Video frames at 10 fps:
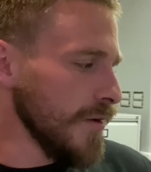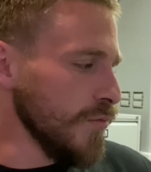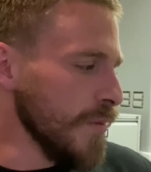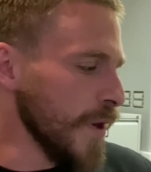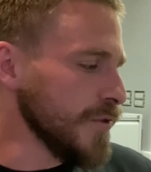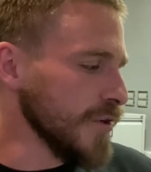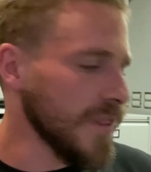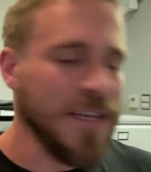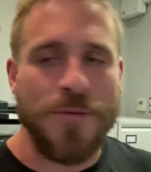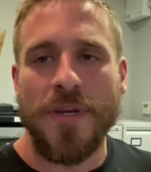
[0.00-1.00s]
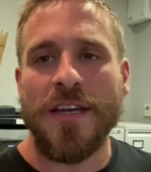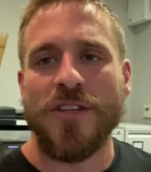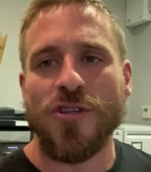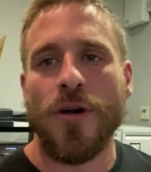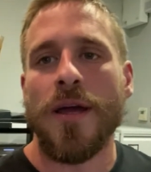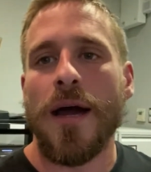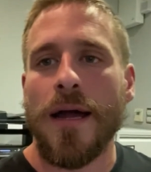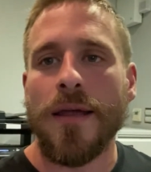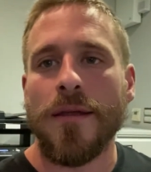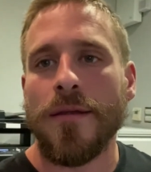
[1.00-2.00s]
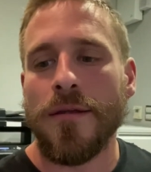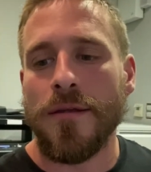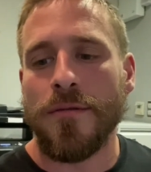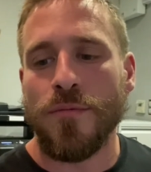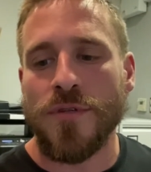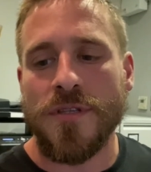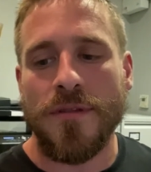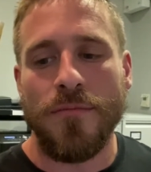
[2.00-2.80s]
We're both doing things we didn't enjoy. I was